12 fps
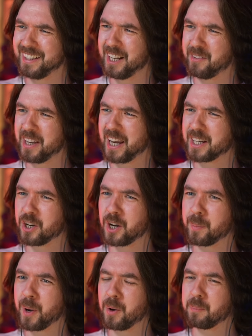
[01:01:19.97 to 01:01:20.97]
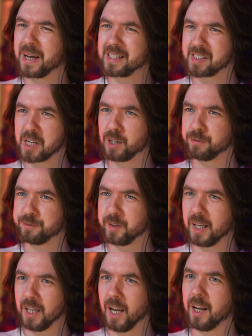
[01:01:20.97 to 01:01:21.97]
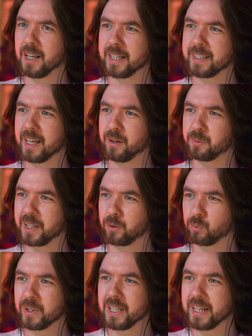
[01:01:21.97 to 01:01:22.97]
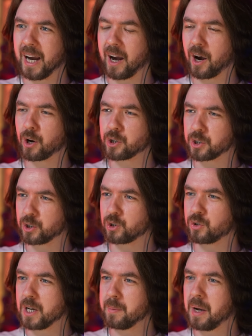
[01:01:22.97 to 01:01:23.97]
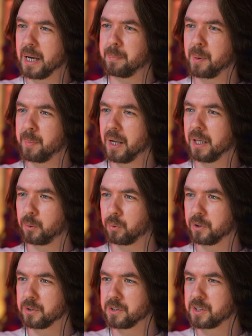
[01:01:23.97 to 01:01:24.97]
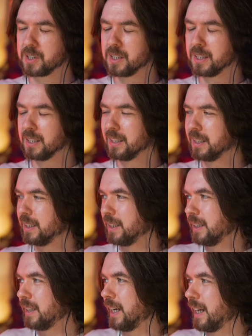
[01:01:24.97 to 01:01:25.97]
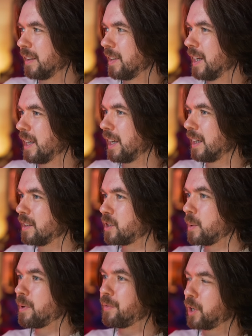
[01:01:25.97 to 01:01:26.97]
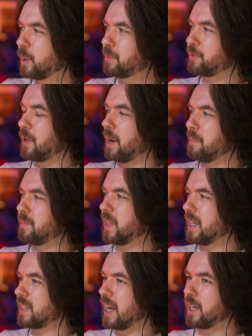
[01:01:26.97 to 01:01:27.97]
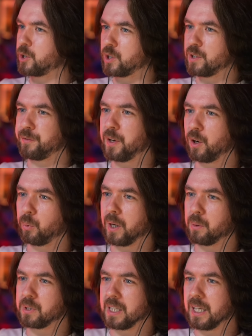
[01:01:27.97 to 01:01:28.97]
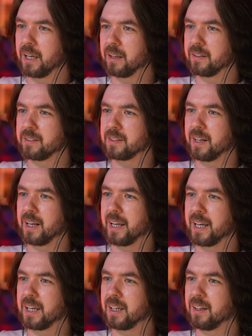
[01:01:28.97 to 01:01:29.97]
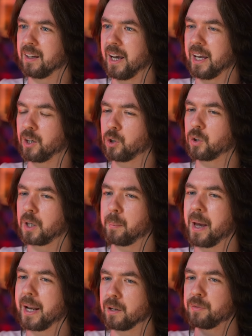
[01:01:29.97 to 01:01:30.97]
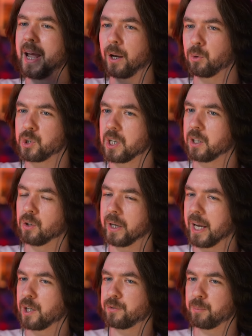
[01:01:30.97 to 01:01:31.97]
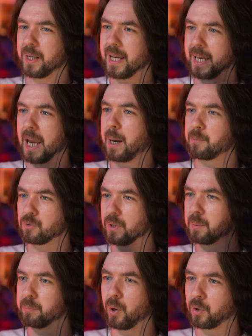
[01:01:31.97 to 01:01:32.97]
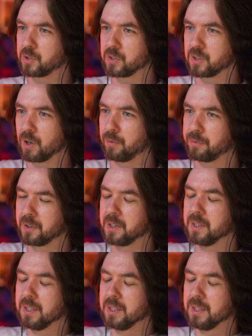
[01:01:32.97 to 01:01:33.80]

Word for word: And like, I talk about myself a lot like that, with like really harsh, extreme, hyperbolic words. And I think some of it comes from the intelligence sphere when I was a kid. And like, I had a good command of language at a young age from playing games and reading books and stuff.